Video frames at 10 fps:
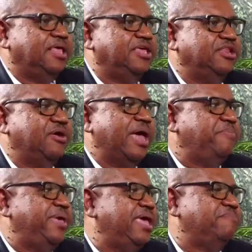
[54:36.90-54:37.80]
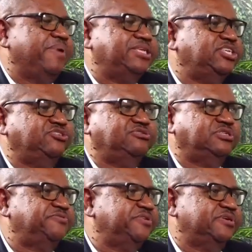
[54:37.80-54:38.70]
I paid my
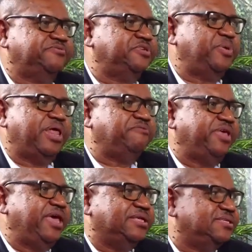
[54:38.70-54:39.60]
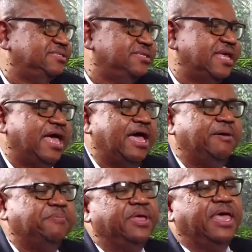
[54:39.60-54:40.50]
dues for 12 years,
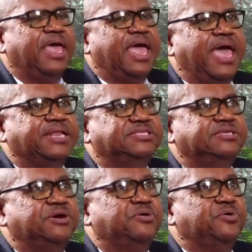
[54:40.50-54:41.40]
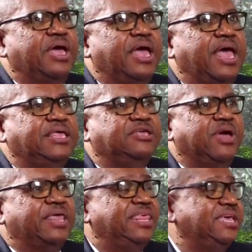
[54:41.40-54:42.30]
and so
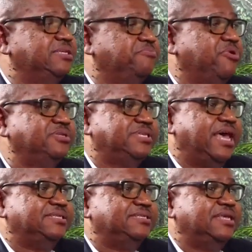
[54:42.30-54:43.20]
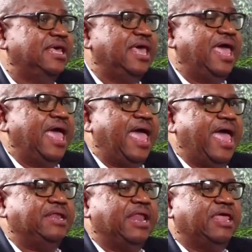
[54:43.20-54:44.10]
I think it's a process.
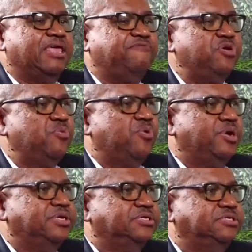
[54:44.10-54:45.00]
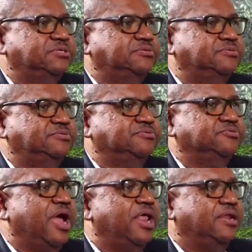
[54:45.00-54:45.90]
And if you want to
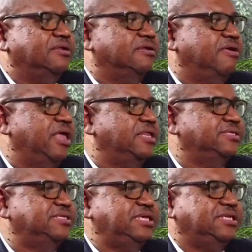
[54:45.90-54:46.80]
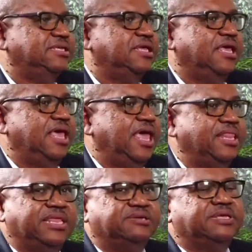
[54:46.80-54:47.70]
run in a seat,
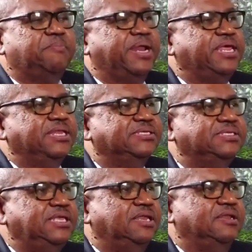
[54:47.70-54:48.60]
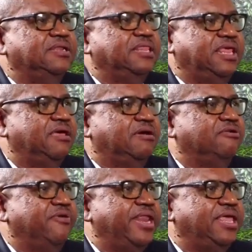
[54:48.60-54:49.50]
and there's somebody in the seat there
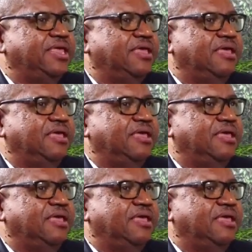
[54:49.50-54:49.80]
already,